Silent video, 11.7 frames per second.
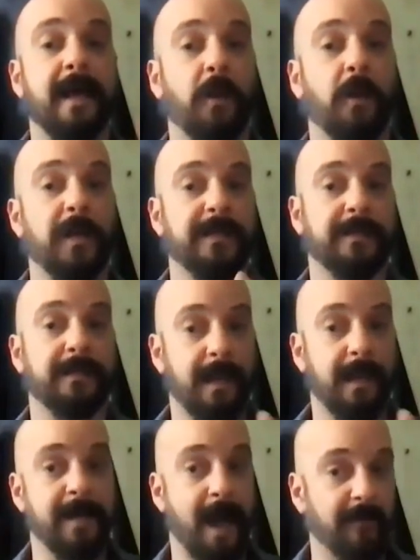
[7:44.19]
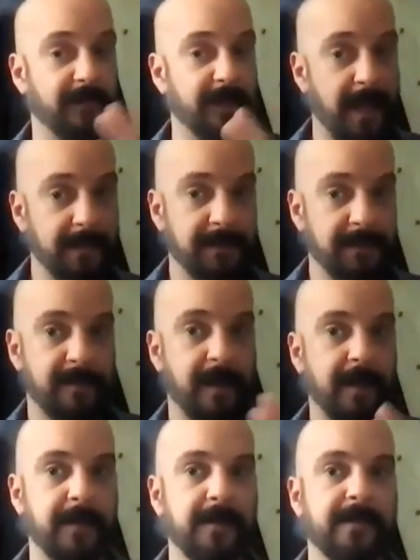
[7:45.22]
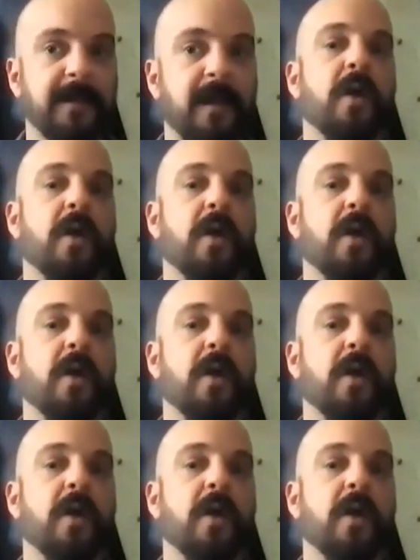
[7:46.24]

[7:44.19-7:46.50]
help us navigate things,